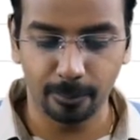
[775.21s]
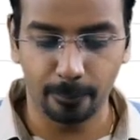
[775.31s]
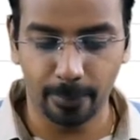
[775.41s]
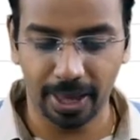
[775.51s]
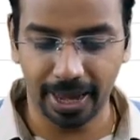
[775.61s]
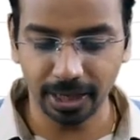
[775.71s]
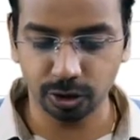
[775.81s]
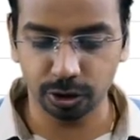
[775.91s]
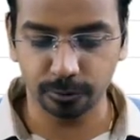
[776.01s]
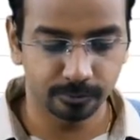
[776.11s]

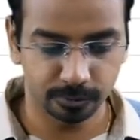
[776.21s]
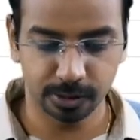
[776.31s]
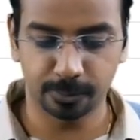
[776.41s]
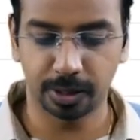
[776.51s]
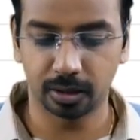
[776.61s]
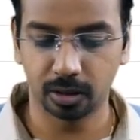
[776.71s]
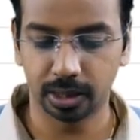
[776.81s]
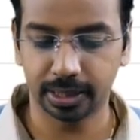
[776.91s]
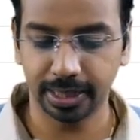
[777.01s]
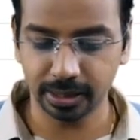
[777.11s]
match this
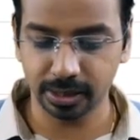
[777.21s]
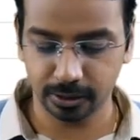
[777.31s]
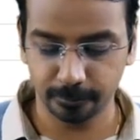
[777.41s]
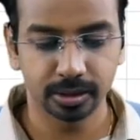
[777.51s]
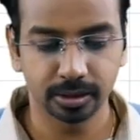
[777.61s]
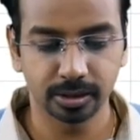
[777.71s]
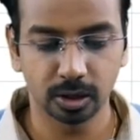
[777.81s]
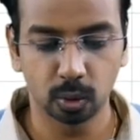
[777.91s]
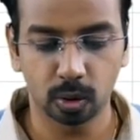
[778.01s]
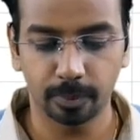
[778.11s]
particular text, this is
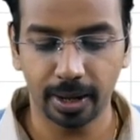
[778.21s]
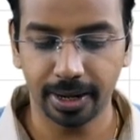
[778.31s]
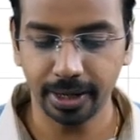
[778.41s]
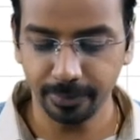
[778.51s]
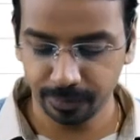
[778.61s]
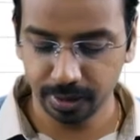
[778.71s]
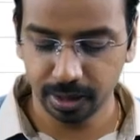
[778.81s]
the lookup array,